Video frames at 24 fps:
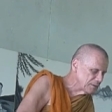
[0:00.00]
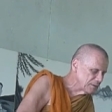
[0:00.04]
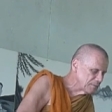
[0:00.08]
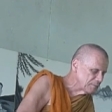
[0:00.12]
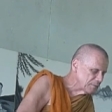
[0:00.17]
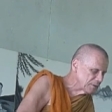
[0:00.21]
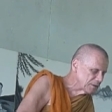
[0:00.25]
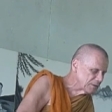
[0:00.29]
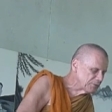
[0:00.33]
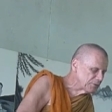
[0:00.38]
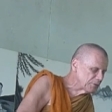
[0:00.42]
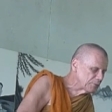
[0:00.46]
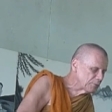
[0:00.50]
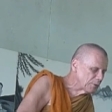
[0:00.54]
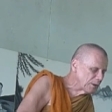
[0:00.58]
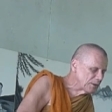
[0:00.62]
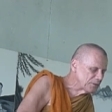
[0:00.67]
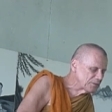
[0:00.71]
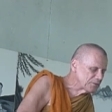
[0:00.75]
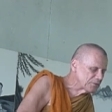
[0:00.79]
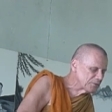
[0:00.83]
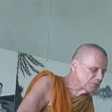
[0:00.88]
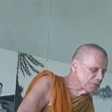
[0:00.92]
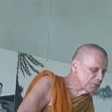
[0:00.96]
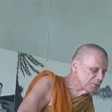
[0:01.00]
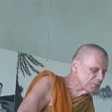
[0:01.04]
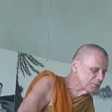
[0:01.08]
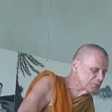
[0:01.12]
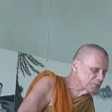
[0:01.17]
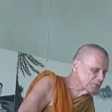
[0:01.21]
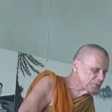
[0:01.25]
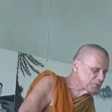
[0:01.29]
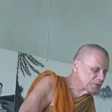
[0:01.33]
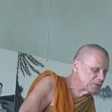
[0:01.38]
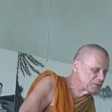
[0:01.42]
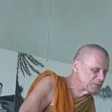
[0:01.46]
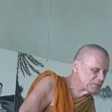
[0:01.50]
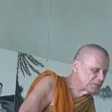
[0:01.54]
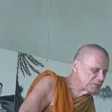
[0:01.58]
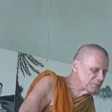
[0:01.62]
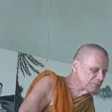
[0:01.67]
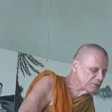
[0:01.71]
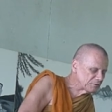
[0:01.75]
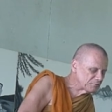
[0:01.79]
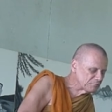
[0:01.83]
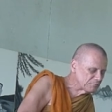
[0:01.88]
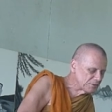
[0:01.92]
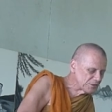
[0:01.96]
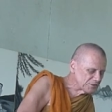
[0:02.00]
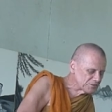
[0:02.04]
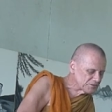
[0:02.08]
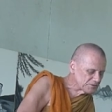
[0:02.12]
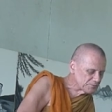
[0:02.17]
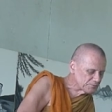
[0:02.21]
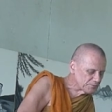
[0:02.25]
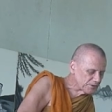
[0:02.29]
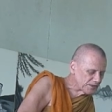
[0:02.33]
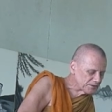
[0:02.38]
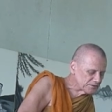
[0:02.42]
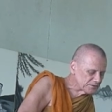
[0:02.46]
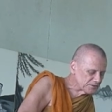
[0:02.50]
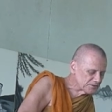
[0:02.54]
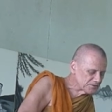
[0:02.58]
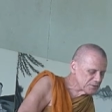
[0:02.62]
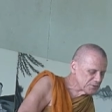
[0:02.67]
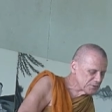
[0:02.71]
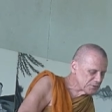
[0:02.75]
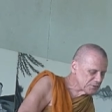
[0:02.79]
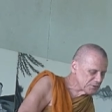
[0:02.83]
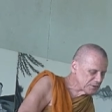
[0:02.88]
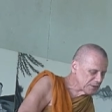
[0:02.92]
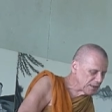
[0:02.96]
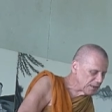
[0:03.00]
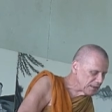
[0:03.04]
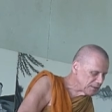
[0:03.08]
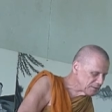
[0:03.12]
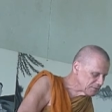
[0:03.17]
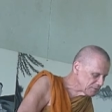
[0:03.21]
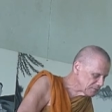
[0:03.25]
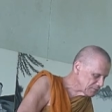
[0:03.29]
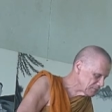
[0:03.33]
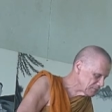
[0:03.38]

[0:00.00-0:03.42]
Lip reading: But if you want to treat it with metta practice, you can.